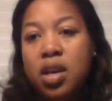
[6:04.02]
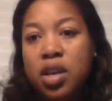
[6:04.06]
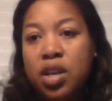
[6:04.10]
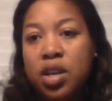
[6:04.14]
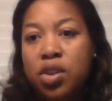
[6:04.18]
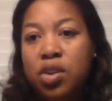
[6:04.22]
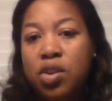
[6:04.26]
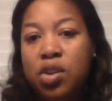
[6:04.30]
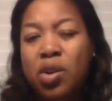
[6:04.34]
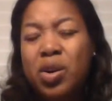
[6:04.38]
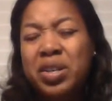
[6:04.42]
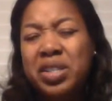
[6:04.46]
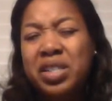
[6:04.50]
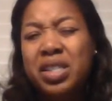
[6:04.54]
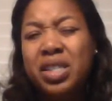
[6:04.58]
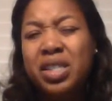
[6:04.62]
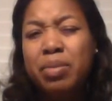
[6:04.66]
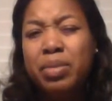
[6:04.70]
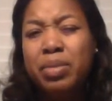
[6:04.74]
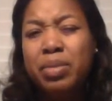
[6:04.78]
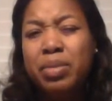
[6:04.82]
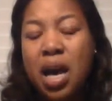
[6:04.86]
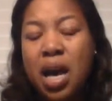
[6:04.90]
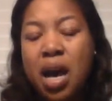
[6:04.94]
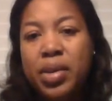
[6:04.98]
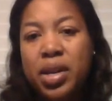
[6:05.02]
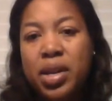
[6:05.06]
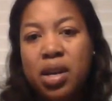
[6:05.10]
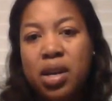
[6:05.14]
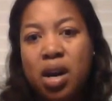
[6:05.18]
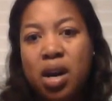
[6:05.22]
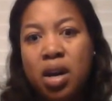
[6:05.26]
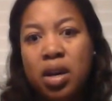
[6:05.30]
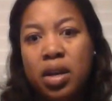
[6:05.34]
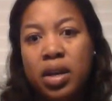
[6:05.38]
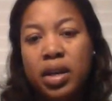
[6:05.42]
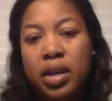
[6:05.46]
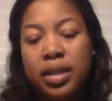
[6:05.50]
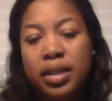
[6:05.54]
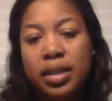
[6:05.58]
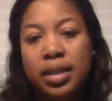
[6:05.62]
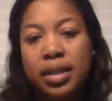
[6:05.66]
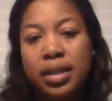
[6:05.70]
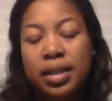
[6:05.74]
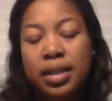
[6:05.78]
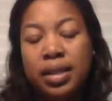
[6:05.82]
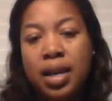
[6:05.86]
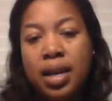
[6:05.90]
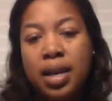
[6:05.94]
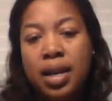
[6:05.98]
or sometime in August.
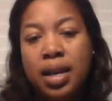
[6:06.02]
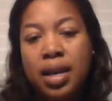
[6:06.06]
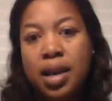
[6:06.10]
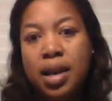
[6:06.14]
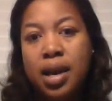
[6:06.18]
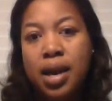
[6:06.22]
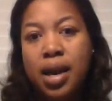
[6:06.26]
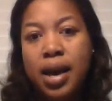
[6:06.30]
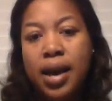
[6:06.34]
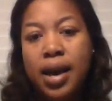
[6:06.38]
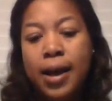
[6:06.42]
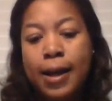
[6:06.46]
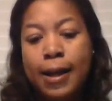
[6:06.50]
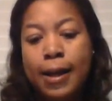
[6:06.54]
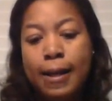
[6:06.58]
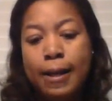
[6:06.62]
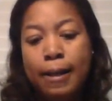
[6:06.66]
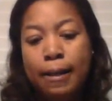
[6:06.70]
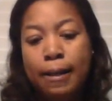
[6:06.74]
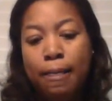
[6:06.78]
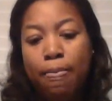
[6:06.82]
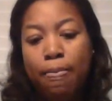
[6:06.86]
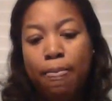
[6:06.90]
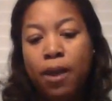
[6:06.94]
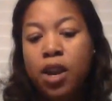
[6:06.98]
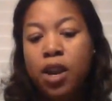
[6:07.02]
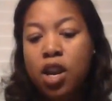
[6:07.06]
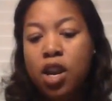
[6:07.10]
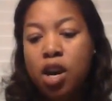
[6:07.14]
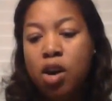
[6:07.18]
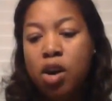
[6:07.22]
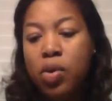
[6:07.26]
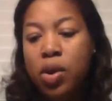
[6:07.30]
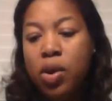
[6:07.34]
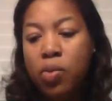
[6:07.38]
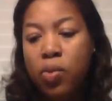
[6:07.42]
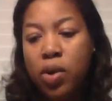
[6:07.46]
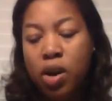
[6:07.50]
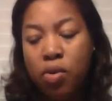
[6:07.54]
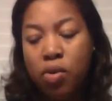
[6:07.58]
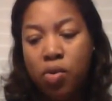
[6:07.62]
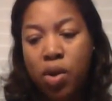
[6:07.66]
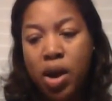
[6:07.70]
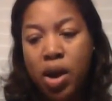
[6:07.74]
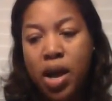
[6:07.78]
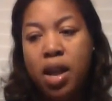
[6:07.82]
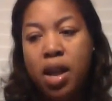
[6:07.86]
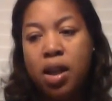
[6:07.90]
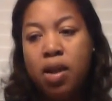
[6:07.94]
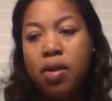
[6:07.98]
We went
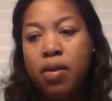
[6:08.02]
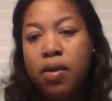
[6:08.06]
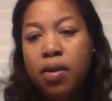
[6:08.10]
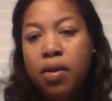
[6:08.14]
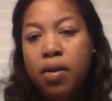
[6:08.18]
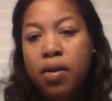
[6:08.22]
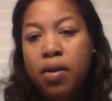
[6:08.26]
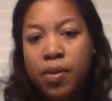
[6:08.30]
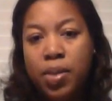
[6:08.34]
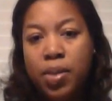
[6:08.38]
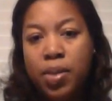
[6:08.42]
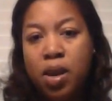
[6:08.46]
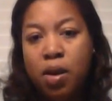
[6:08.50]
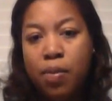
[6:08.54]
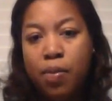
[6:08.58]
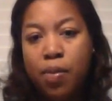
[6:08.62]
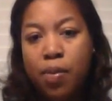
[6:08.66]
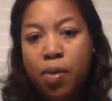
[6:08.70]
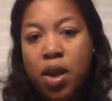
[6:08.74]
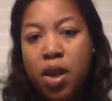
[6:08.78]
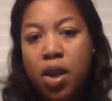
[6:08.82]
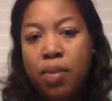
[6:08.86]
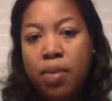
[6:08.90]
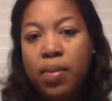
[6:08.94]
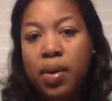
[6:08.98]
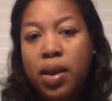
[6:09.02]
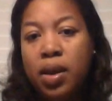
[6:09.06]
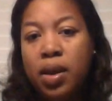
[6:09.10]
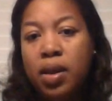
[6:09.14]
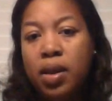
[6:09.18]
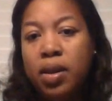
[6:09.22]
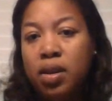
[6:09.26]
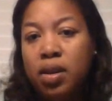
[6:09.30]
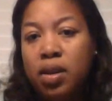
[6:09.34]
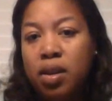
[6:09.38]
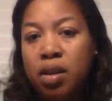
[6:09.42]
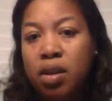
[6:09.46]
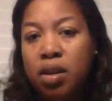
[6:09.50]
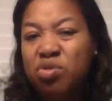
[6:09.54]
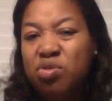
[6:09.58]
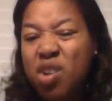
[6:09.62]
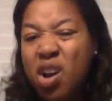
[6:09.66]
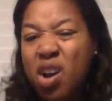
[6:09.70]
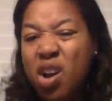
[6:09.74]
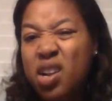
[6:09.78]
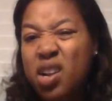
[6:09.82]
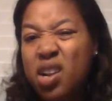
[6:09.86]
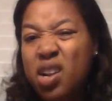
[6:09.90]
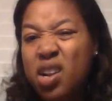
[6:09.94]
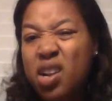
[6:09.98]
away from the appointment,
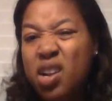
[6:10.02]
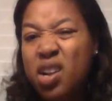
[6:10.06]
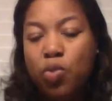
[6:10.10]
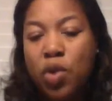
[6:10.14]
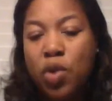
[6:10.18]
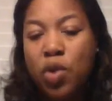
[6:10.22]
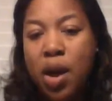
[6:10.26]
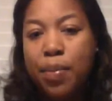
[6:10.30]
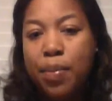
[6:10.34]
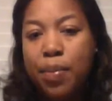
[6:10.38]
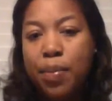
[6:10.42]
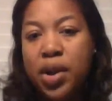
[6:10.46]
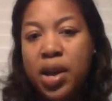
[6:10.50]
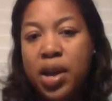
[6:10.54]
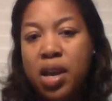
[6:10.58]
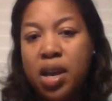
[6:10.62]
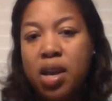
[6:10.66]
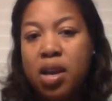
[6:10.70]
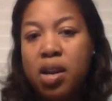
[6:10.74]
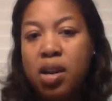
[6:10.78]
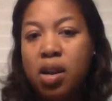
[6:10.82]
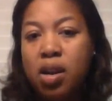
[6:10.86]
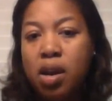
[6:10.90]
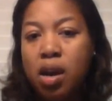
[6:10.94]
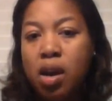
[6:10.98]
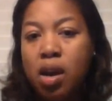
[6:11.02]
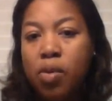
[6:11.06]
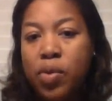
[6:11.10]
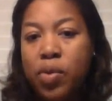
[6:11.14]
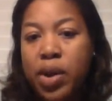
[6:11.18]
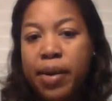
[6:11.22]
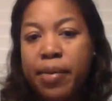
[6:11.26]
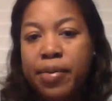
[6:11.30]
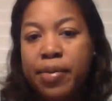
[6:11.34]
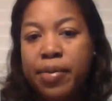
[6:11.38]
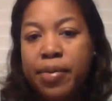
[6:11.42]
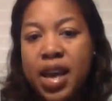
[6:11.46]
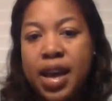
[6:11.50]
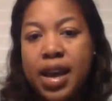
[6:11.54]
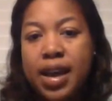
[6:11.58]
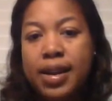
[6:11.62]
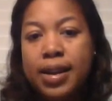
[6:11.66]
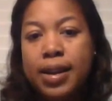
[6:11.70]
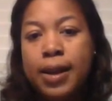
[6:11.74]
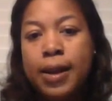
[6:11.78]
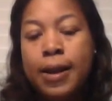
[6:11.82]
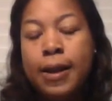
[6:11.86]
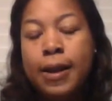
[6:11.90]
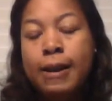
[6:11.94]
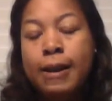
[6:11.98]
trying to just wrap our head around that.
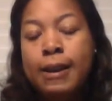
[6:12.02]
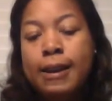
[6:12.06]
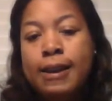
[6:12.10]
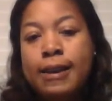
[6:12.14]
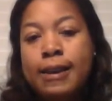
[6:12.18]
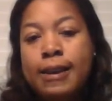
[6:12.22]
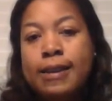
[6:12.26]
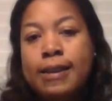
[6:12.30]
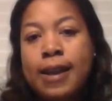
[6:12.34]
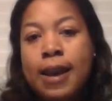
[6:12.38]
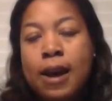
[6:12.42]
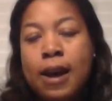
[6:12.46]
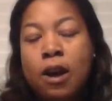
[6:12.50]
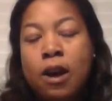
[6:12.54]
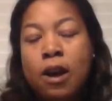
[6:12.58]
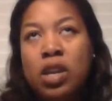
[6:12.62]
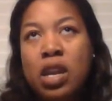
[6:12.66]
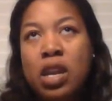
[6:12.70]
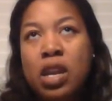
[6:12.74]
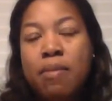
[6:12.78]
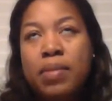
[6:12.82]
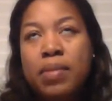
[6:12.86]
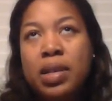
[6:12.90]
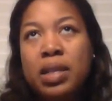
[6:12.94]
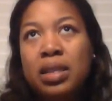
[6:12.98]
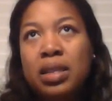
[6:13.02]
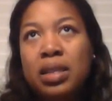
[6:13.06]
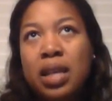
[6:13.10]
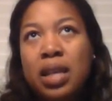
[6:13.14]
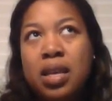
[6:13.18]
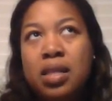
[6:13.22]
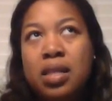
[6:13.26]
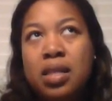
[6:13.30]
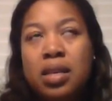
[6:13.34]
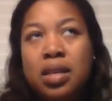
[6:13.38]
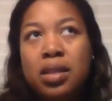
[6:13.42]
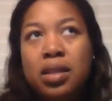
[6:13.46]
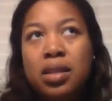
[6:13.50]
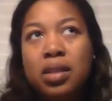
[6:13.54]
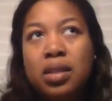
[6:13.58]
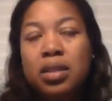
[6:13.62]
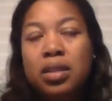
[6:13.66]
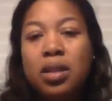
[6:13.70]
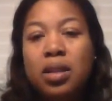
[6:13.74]
Now, let me say this.